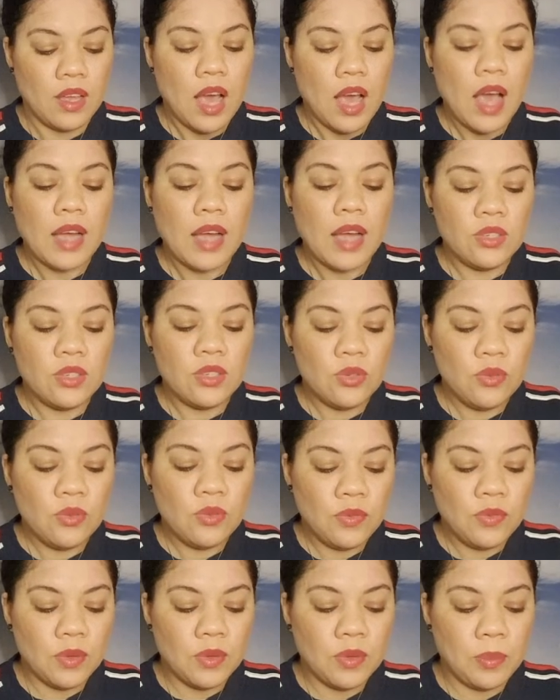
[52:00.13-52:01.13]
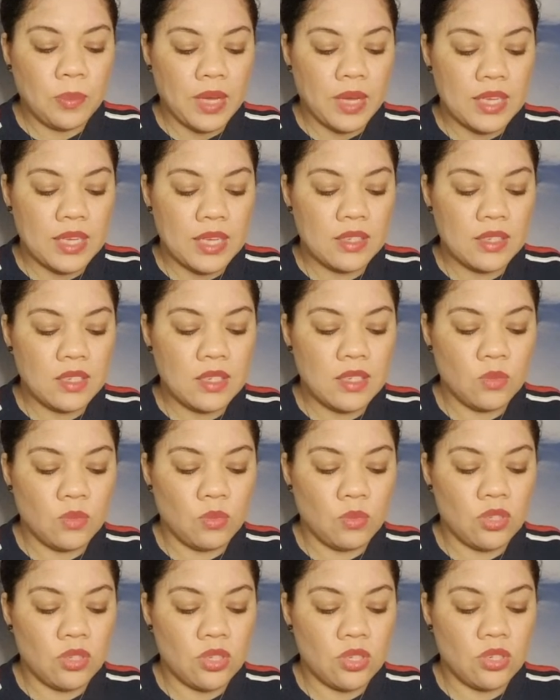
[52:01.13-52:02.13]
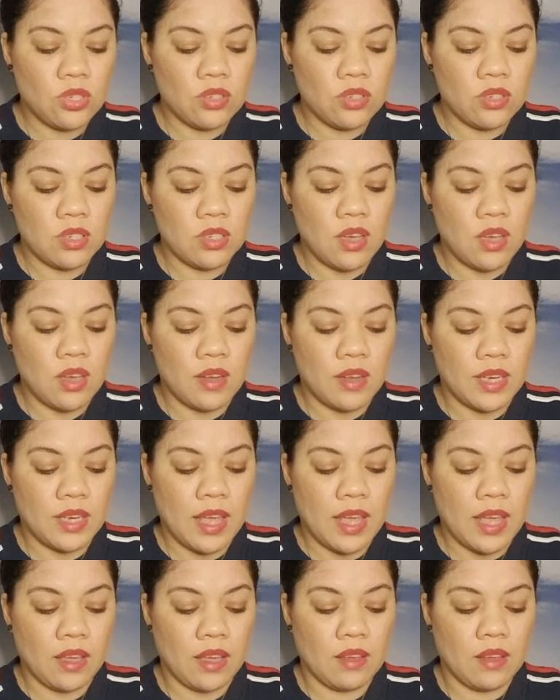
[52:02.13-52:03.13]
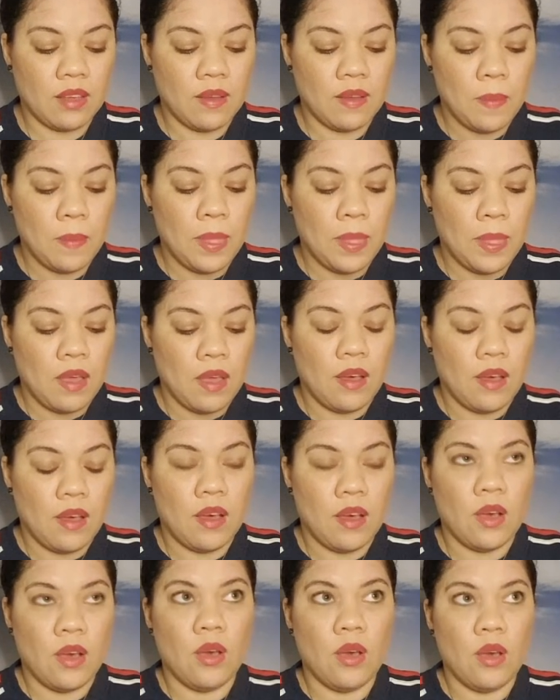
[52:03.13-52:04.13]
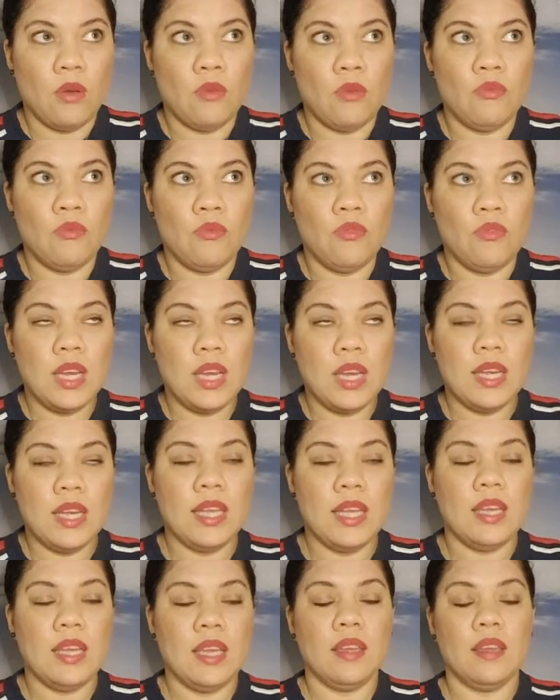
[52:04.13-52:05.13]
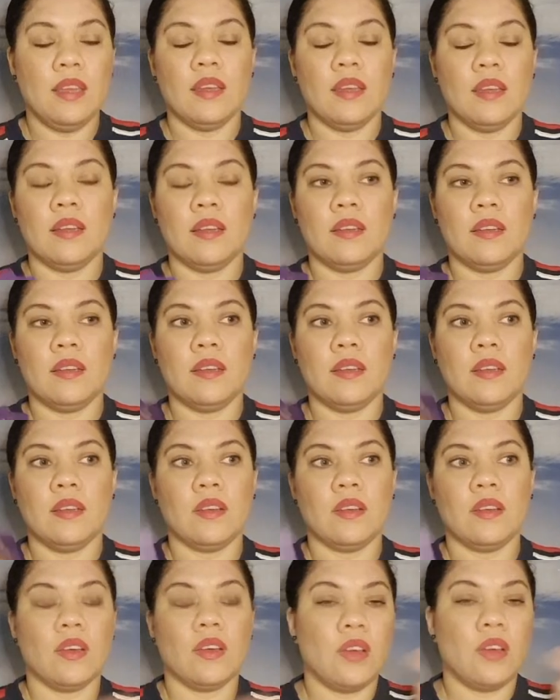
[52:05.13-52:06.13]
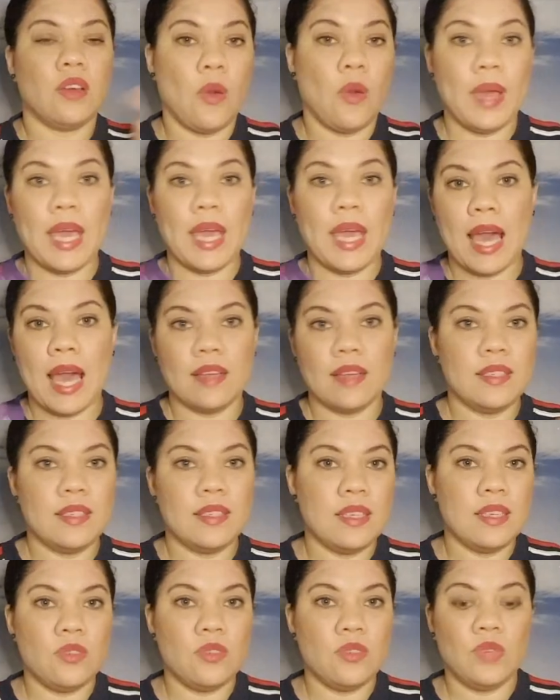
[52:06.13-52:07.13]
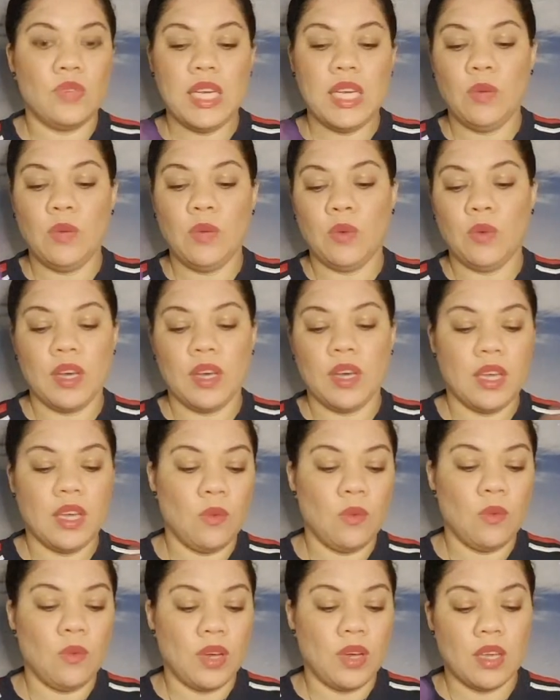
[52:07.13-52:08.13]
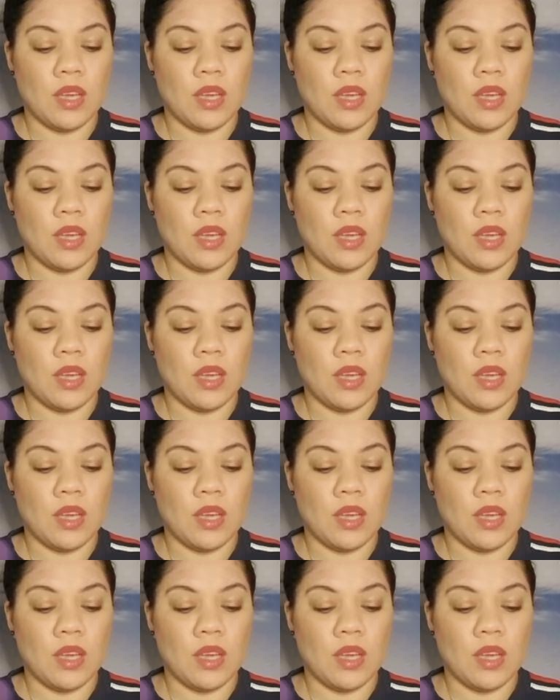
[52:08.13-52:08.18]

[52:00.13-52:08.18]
I do feel, Pisces, once you start like really going at it, really working,